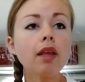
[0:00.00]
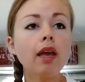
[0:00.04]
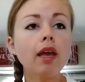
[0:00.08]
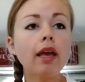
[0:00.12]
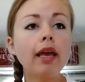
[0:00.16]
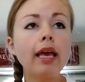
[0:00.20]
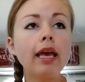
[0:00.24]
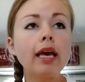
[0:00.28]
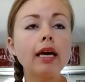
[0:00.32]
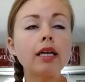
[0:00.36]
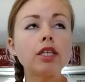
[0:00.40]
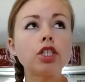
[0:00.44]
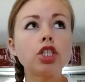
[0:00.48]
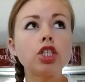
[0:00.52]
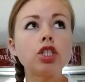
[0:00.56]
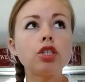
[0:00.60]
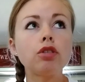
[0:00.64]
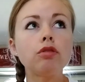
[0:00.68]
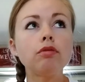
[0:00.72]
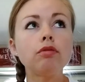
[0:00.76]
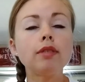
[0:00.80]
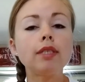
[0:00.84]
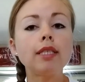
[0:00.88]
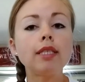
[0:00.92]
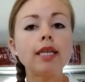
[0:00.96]
And
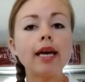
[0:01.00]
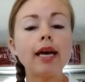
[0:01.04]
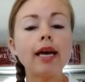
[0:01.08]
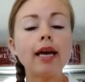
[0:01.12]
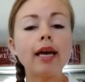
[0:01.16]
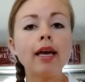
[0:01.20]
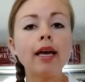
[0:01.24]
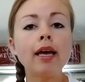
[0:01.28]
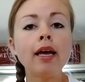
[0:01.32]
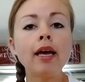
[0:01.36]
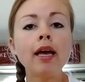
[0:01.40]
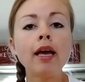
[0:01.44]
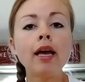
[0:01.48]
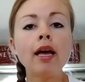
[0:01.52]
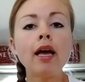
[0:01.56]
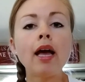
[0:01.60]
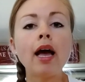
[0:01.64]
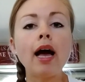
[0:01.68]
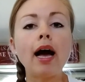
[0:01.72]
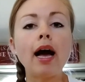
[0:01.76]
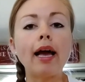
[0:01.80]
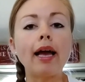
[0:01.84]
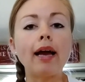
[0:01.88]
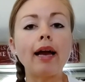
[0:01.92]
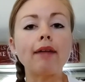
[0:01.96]
Tuesday,
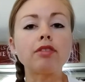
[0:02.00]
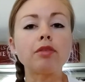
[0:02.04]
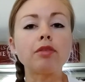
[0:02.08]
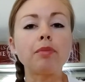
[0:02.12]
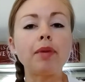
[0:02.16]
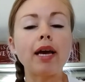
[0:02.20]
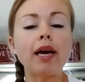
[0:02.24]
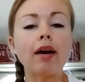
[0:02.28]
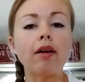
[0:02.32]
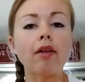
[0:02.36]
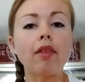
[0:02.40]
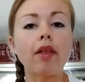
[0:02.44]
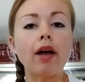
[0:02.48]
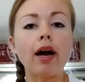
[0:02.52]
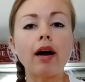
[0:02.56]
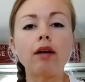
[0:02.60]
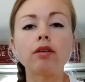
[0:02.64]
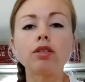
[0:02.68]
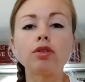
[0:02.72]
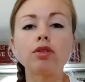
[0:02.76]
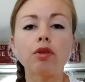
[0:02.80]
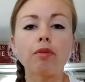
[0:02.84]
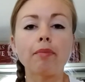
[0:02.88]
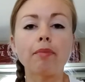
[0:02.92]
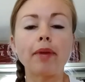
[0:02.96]
I have to be out of the
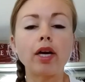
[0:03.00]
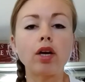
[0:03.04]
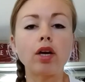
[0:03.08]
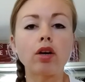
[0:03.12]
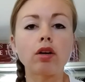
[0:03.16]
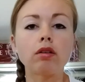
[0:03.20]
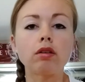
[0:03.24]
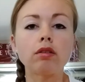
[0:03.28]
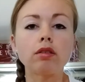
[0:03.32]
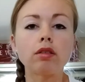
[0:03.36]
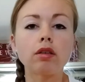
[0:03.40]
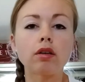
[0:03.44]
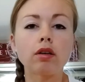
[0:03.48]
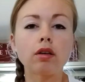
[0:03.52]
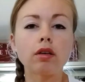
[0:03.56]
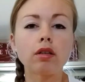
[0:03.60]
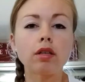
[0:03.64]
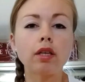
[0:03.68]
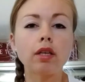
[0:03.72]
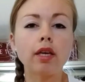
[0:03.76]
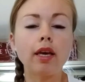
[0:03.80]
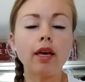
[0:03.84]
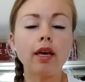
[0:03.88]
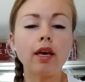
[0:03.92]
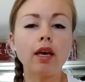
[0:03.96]
house with my girls
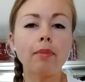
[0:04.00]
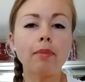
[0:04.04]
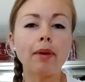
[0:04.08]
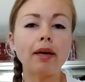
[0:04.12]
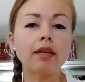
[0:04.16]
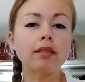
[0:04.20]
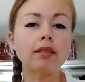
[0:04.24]
early, about